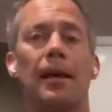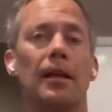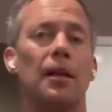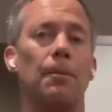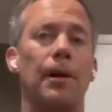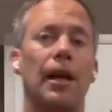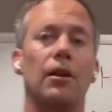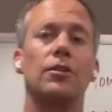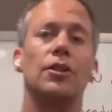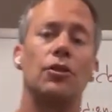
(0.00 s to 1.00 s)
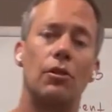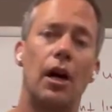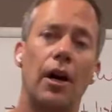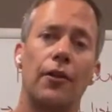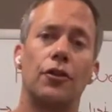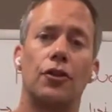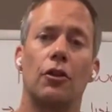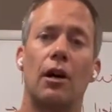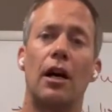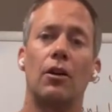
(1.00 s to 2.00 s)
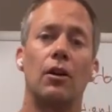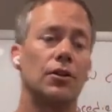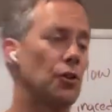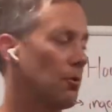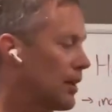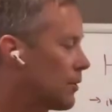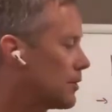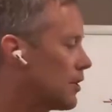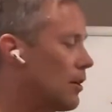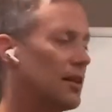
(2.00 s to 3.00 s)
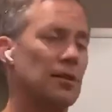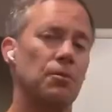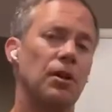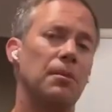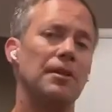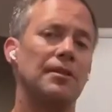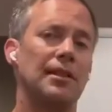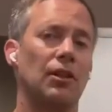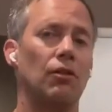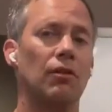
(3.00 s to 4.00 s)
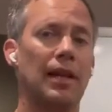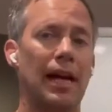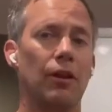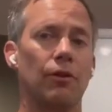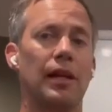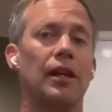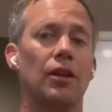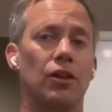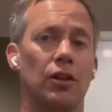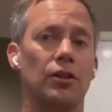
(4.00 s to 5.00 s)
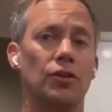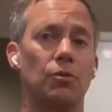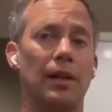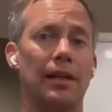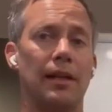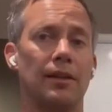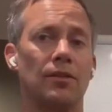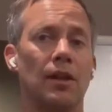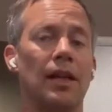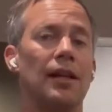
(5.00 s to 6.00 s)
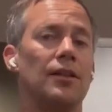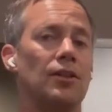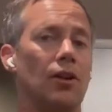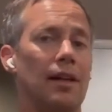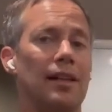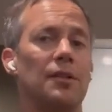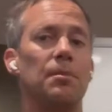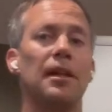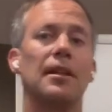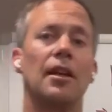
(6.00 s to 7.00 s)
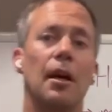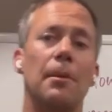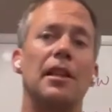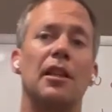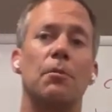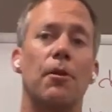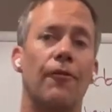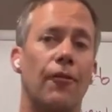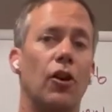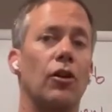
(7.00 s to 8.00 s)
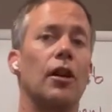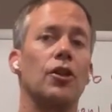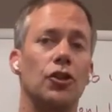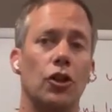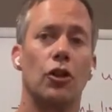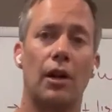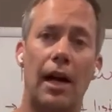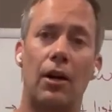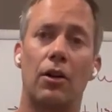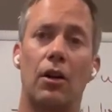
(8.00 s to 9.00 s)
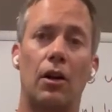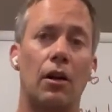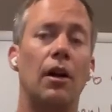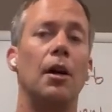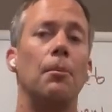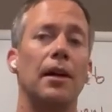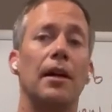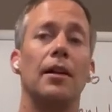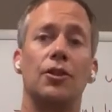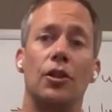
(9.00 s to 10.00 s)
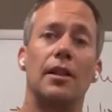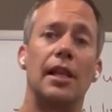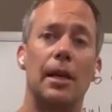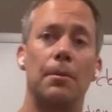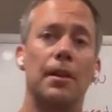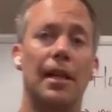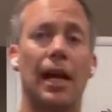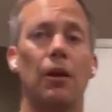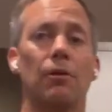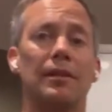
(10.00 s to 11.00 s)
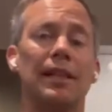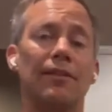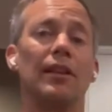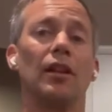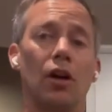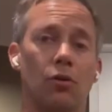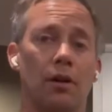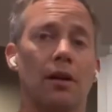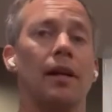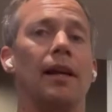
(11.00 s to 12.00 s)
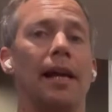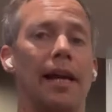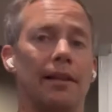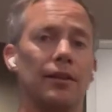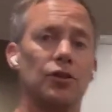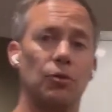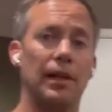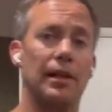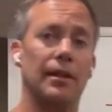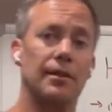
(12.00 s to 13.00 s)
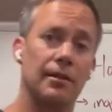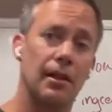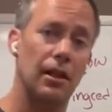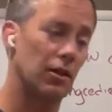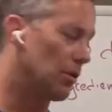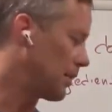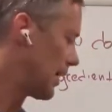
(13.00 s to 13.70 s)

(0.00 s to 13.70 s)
compared to other sugar alcohols, erythritol is pretty much 0 calorie, good sweetness, so it is becoming the preferred sugar alcohol because you can keep the calories even lower and the sweetness a little bit